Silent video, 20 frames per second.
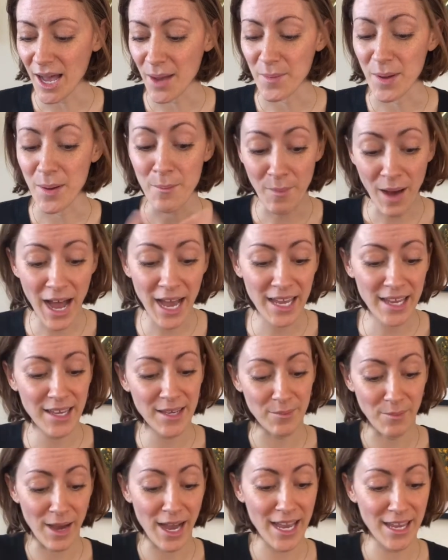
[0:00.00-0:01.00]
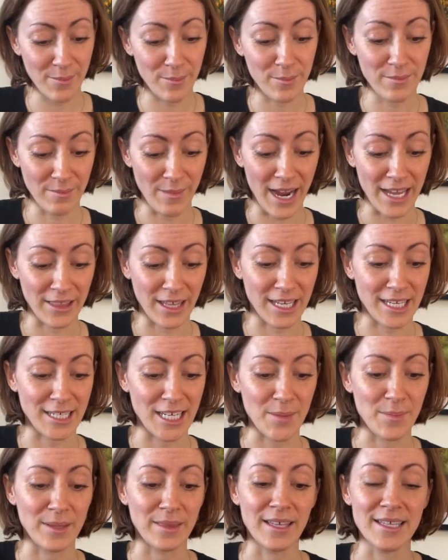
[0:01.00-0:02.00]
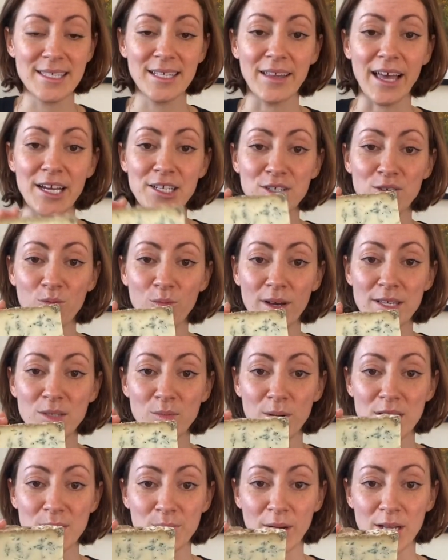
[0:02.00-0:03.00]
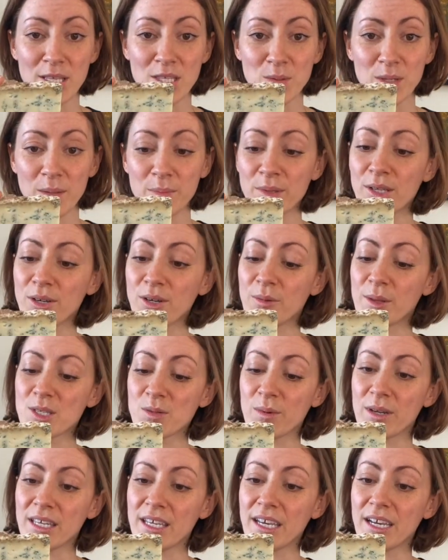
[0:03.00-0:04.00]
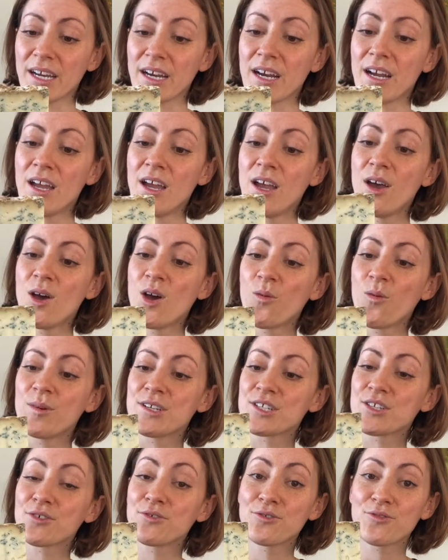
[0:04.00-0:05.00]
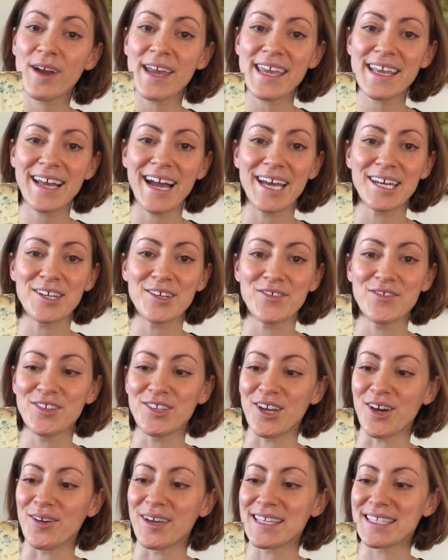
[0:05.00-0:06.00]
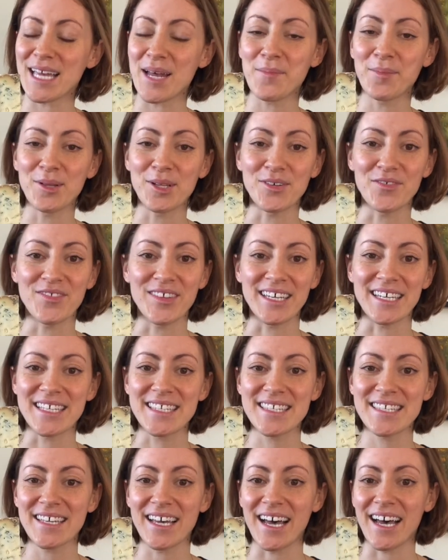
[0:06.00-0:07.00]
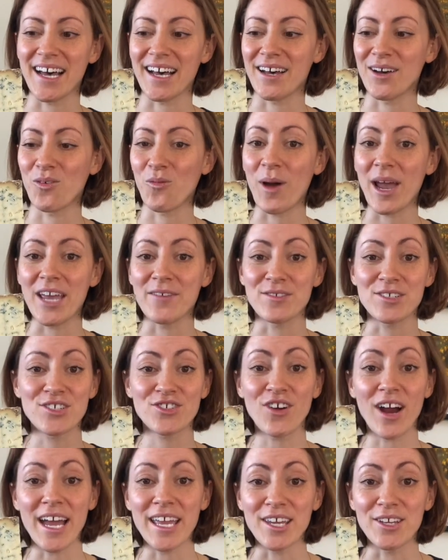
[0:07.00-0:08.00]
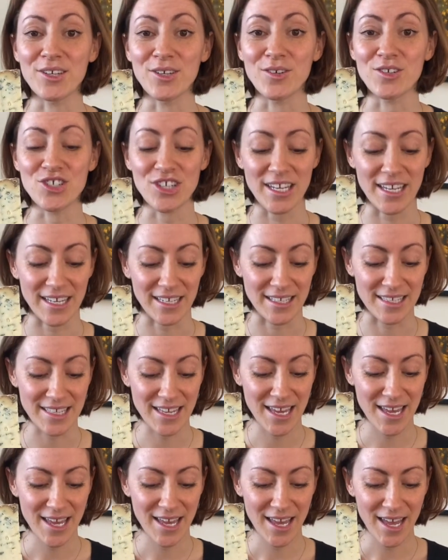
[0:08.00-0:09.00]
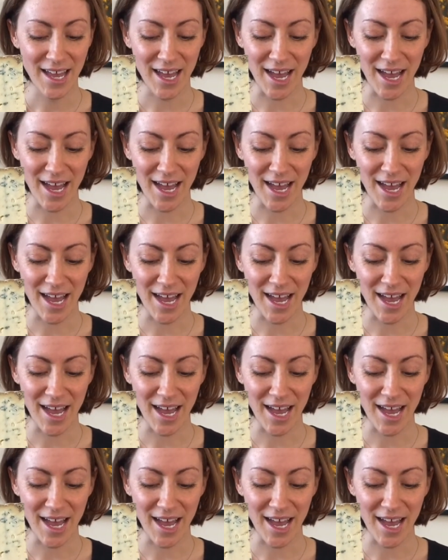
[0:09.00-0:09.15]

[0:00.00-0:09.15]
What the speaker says: My Lucky Dip in this selection was Brunswick Blue, this one here, which is a great kind of, example of this way of just trying a new cheese.